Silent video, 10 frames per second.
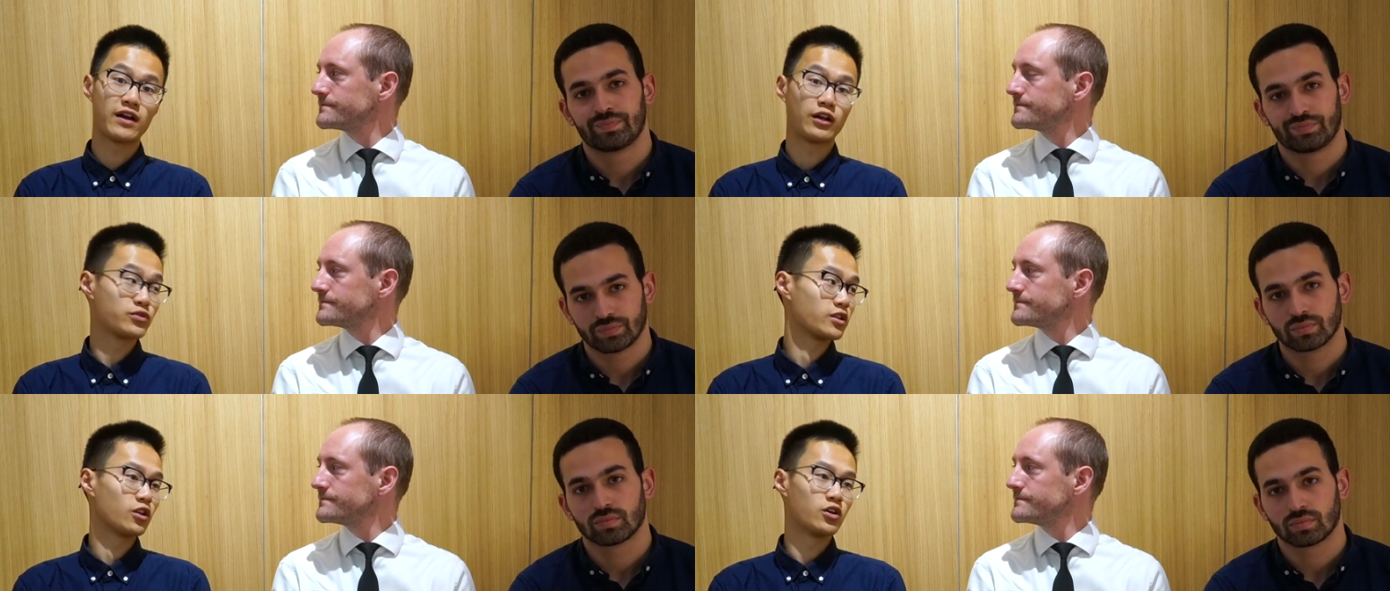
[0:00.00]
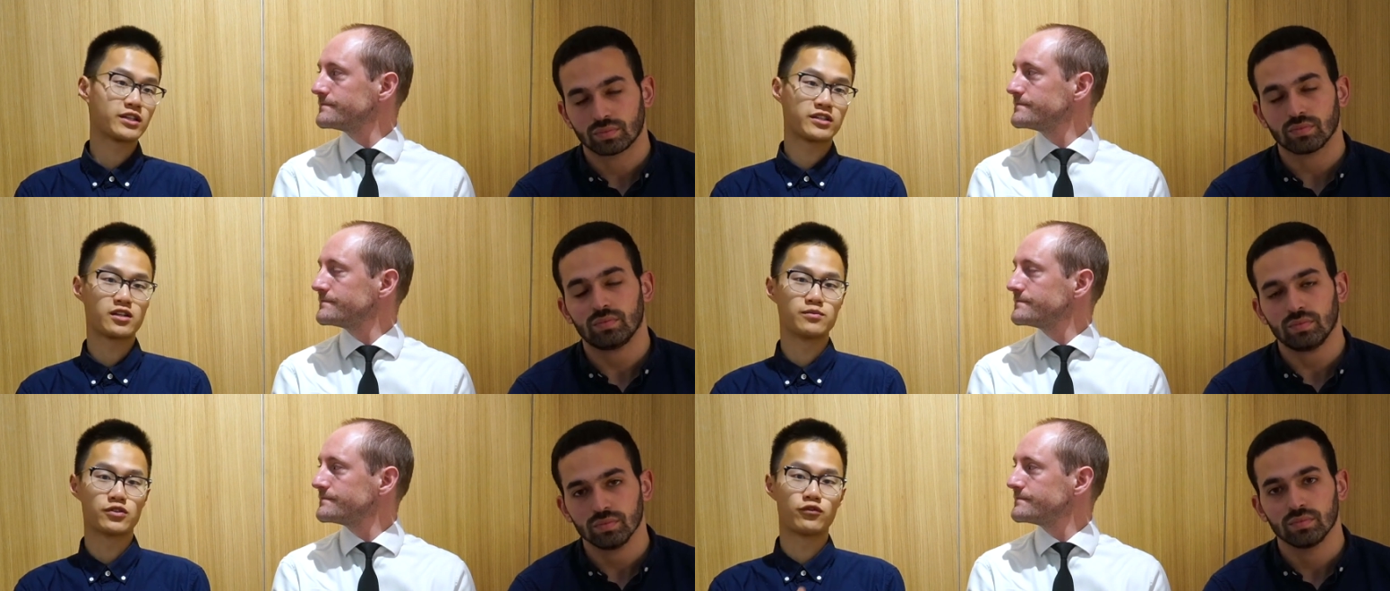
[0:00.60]
Speaker 1: values a lot in
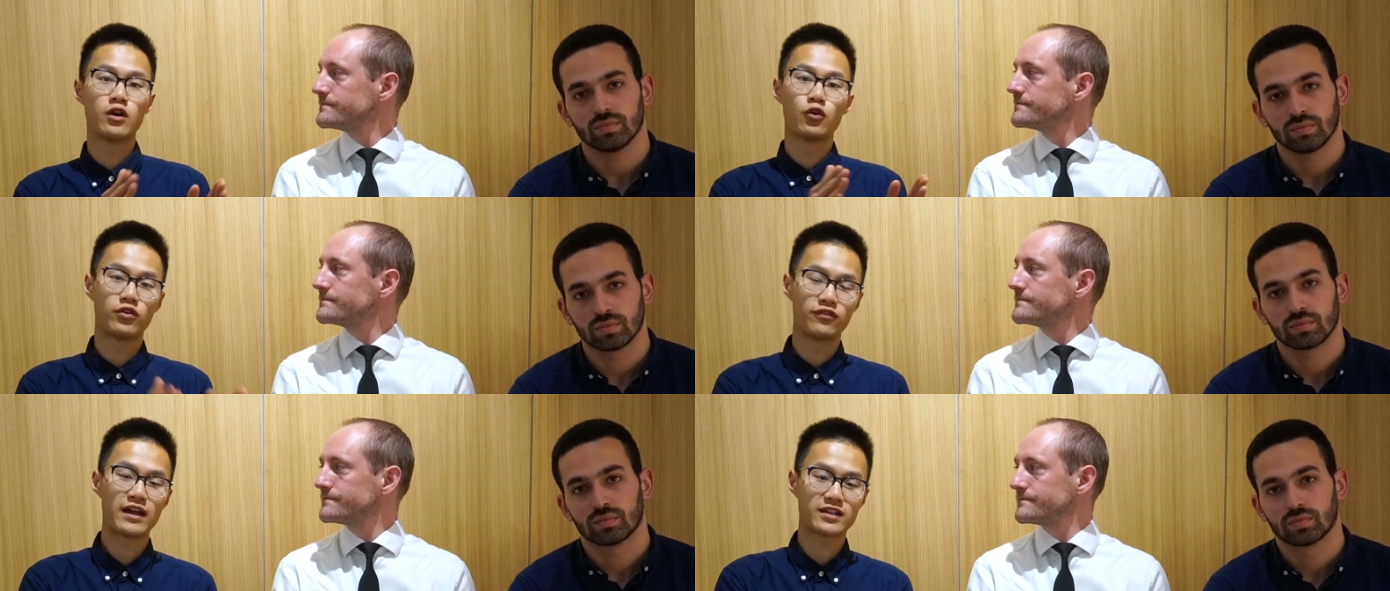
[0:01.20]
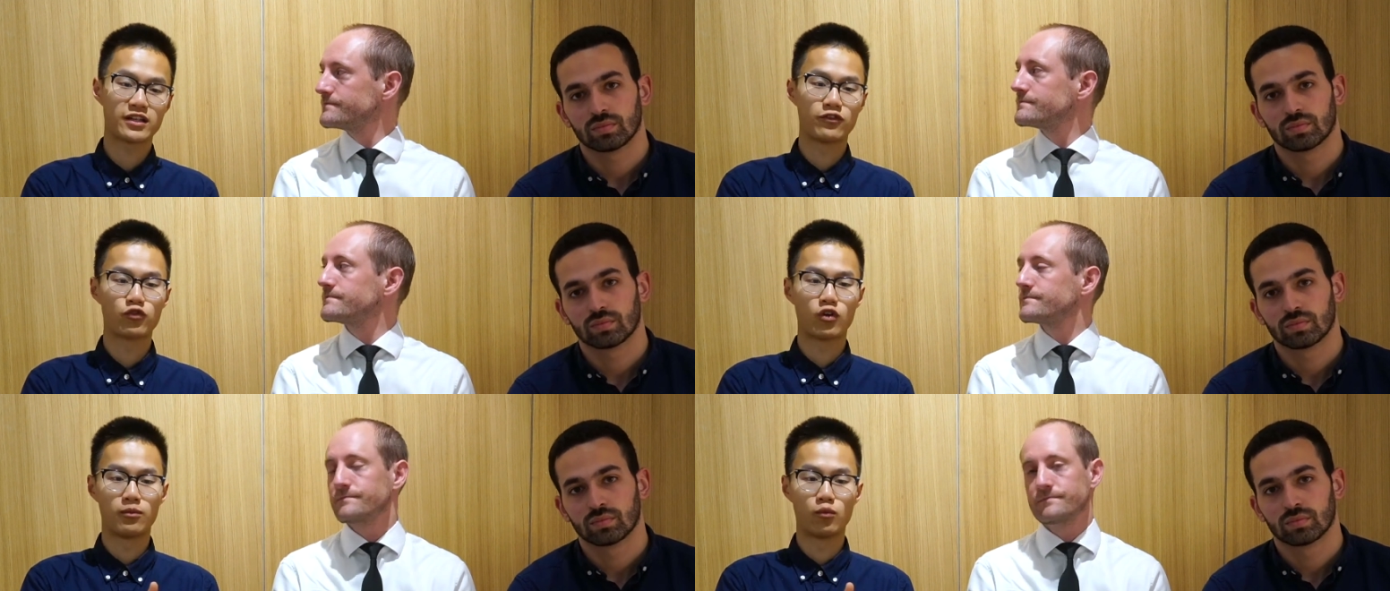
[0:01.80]
terms of reflecting
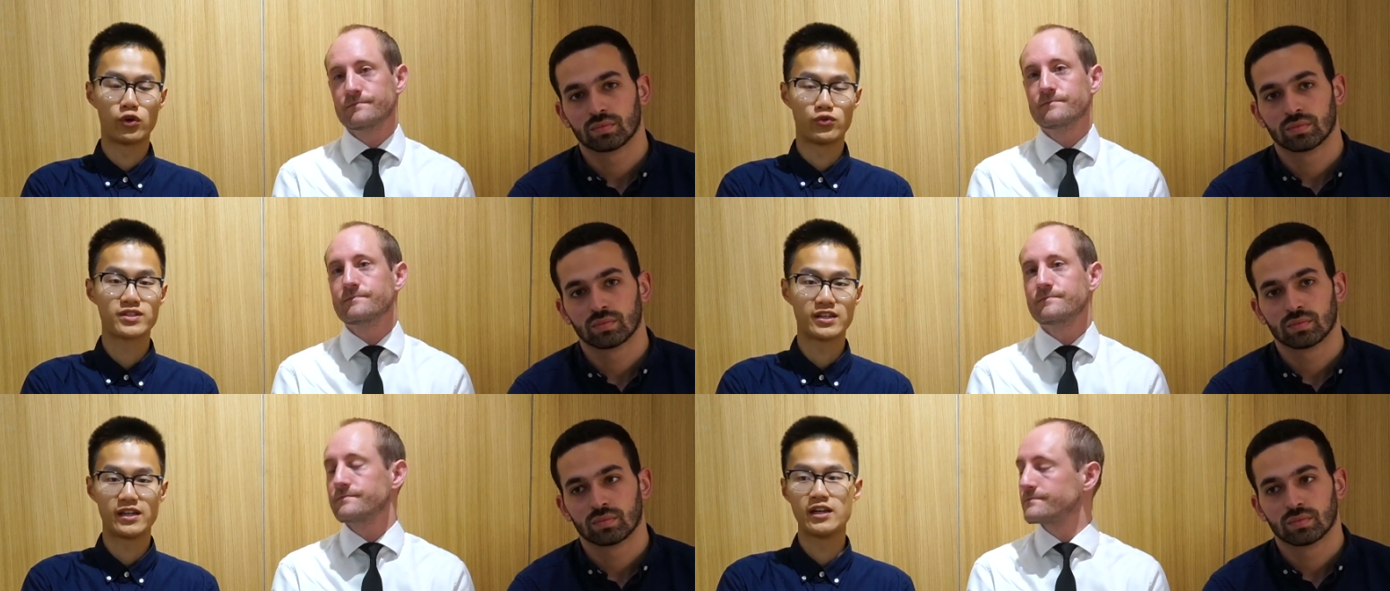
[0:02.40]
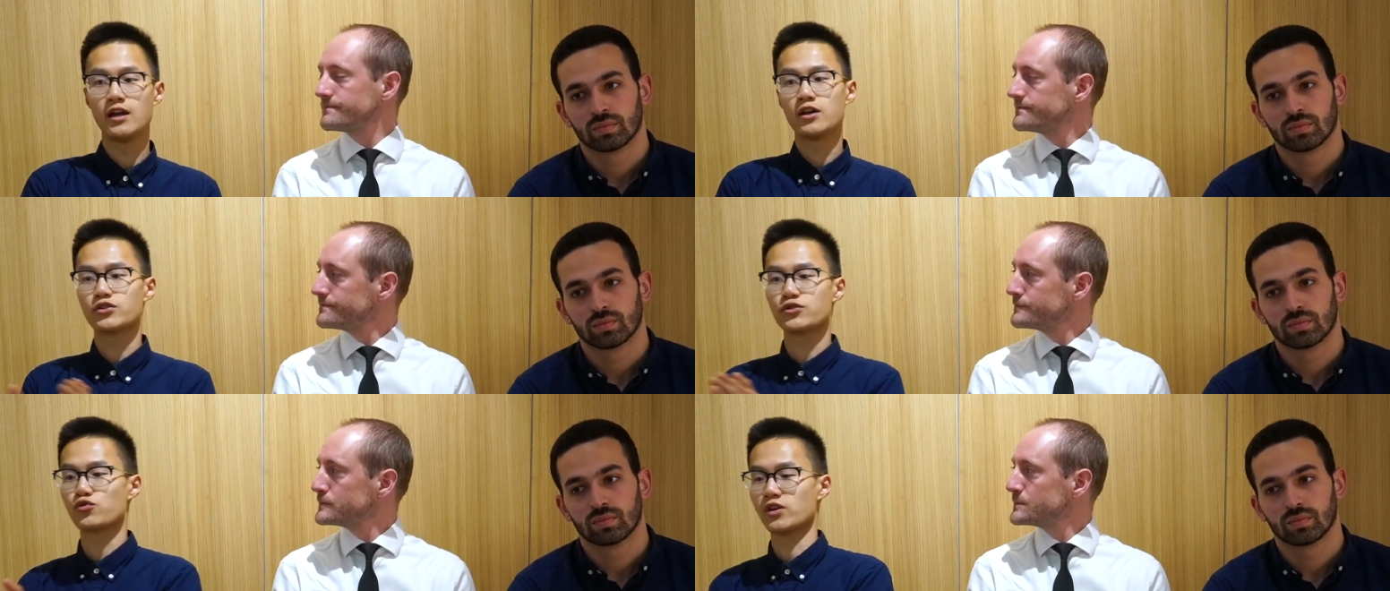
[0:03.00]
from what you see,
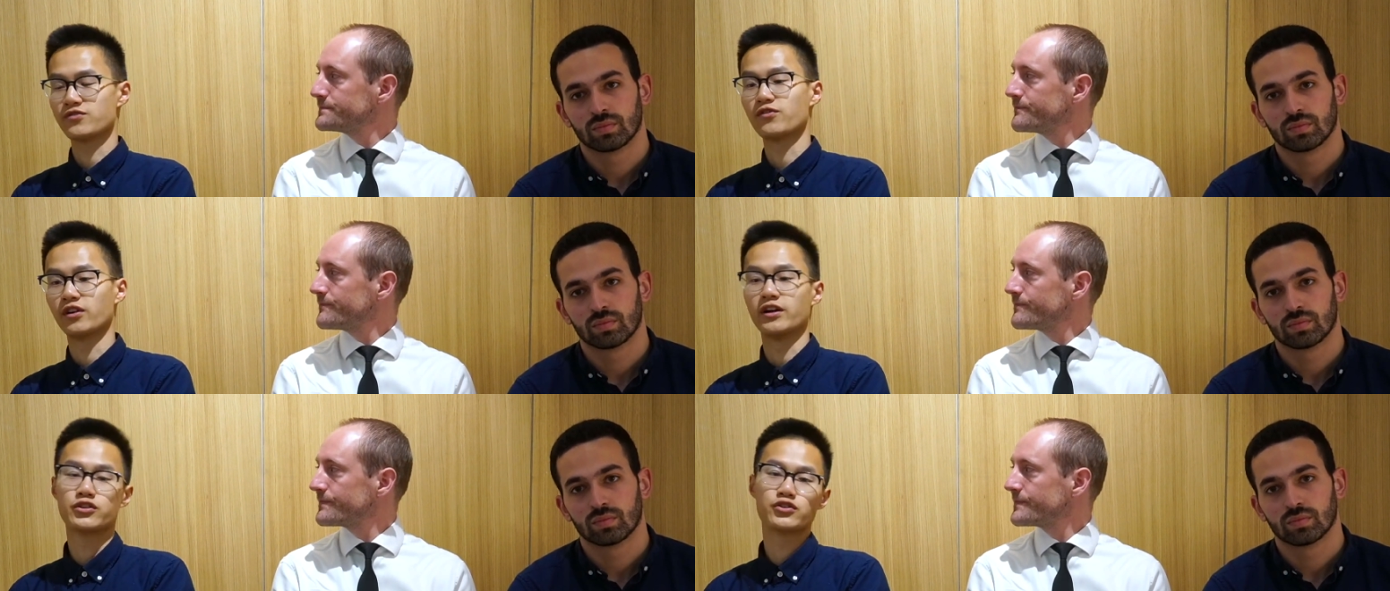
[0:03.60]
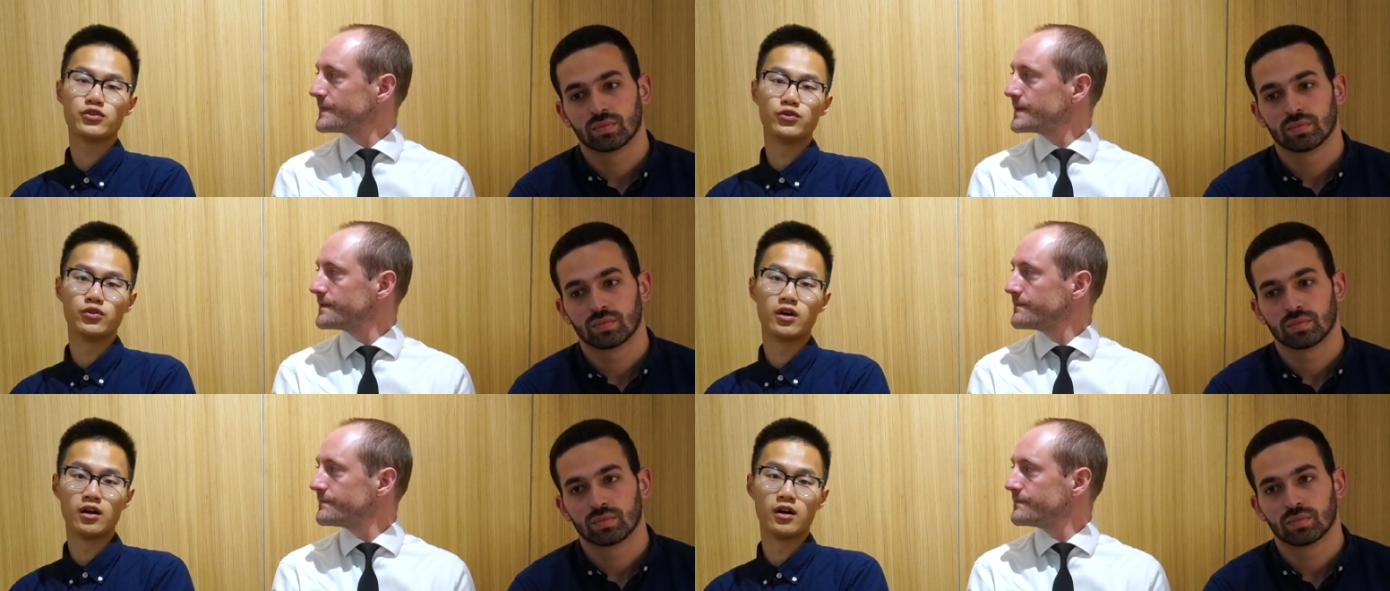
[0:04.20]
transfer it to